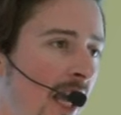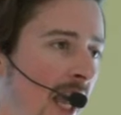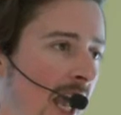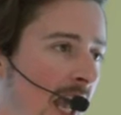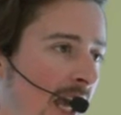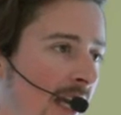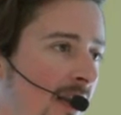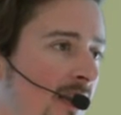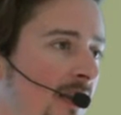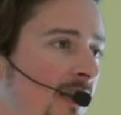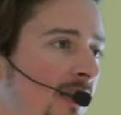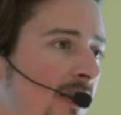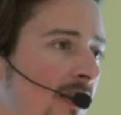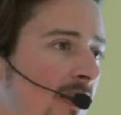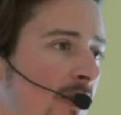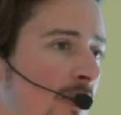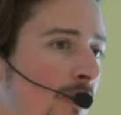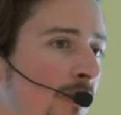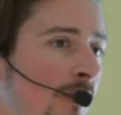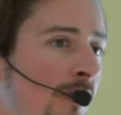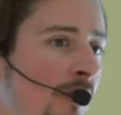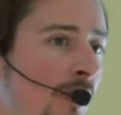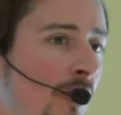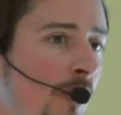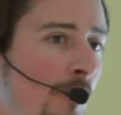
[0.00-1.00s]
and
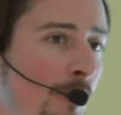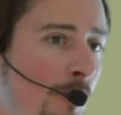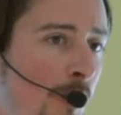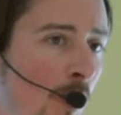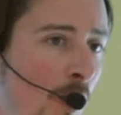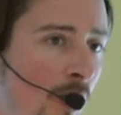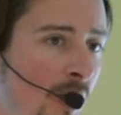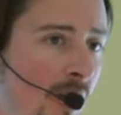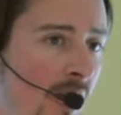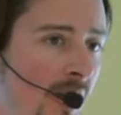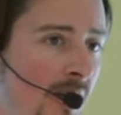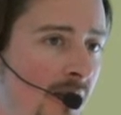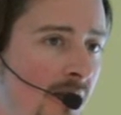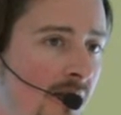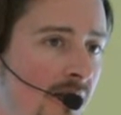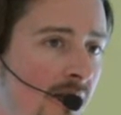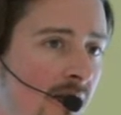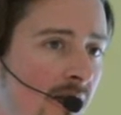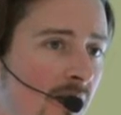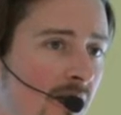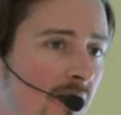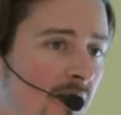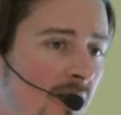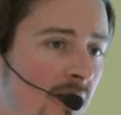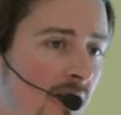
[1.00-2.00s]
using components
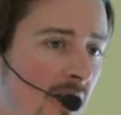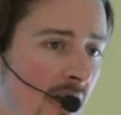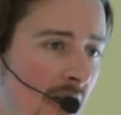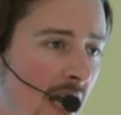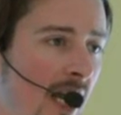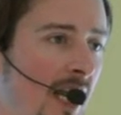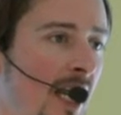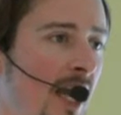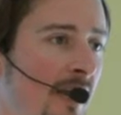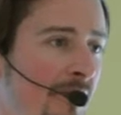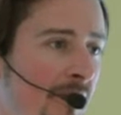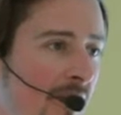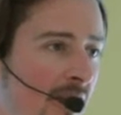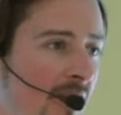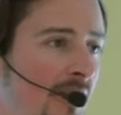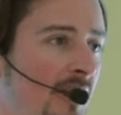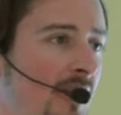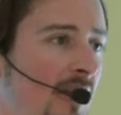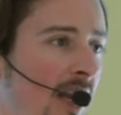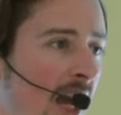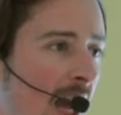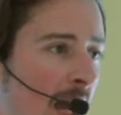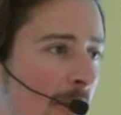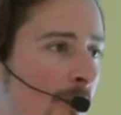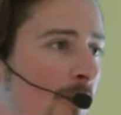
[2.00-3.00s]
and having
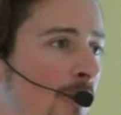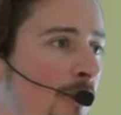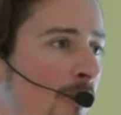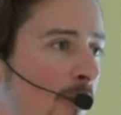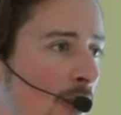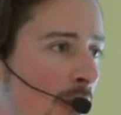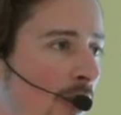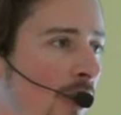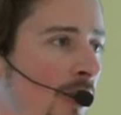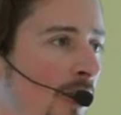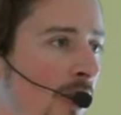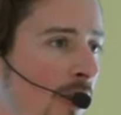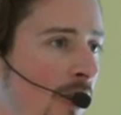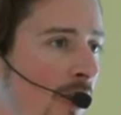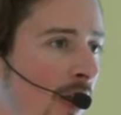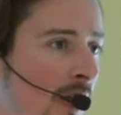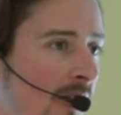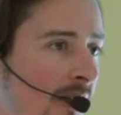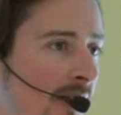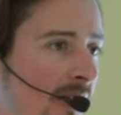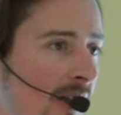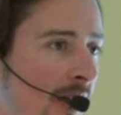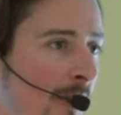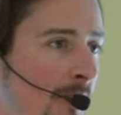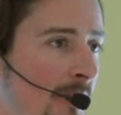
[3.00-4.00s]
time to work on your
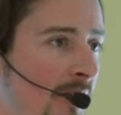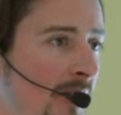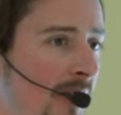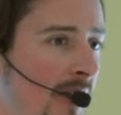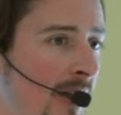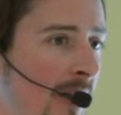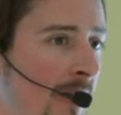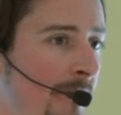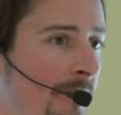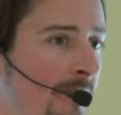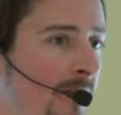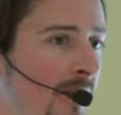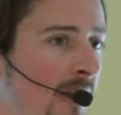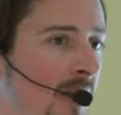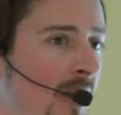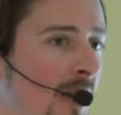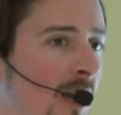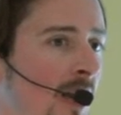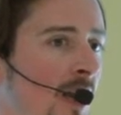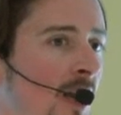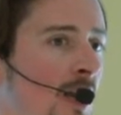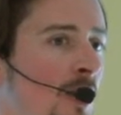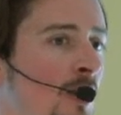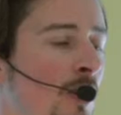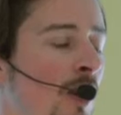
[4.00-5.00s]
concept, yeah,
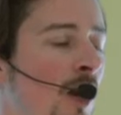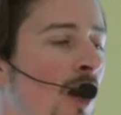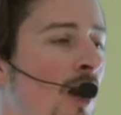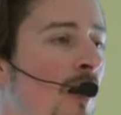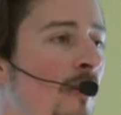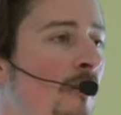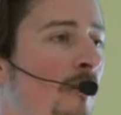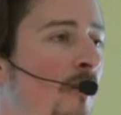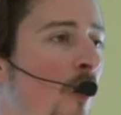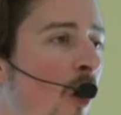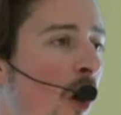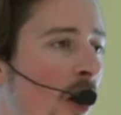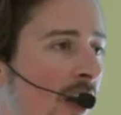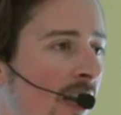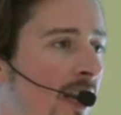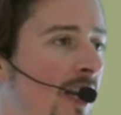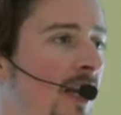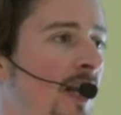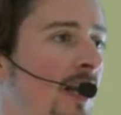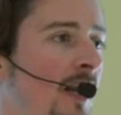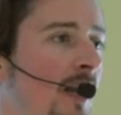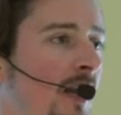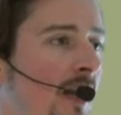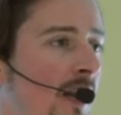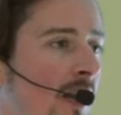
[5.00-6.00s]
you're
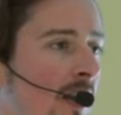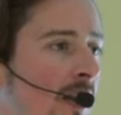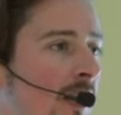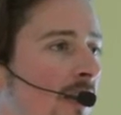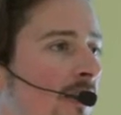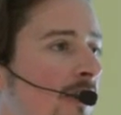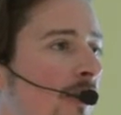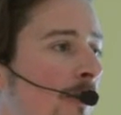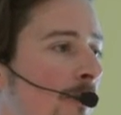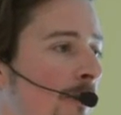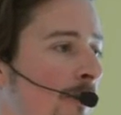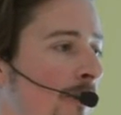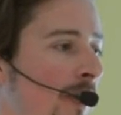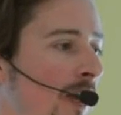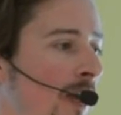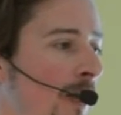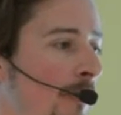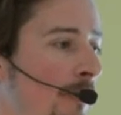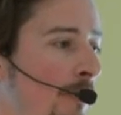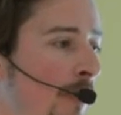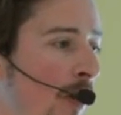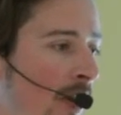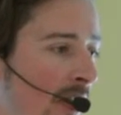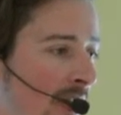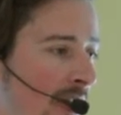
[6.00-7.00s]
avoiding some
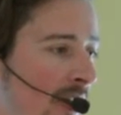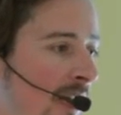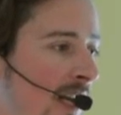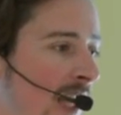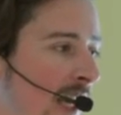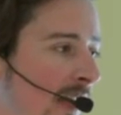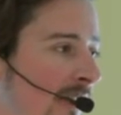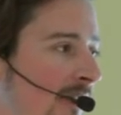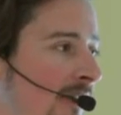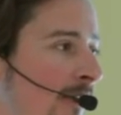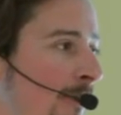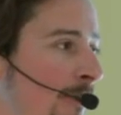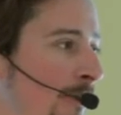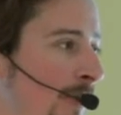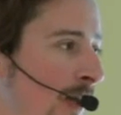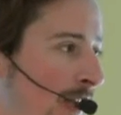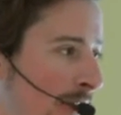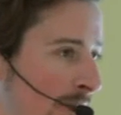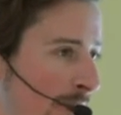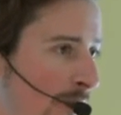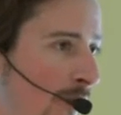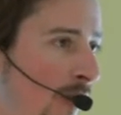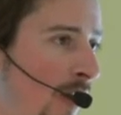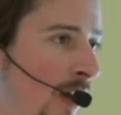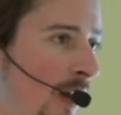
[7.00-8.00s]
bottlenecks, some
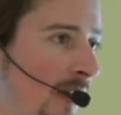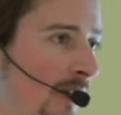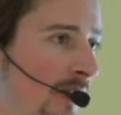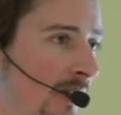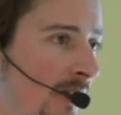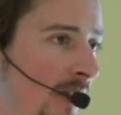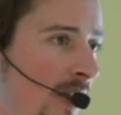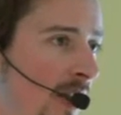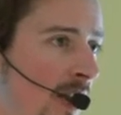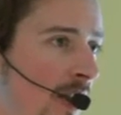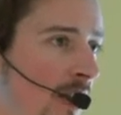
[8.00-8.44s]
pitfalls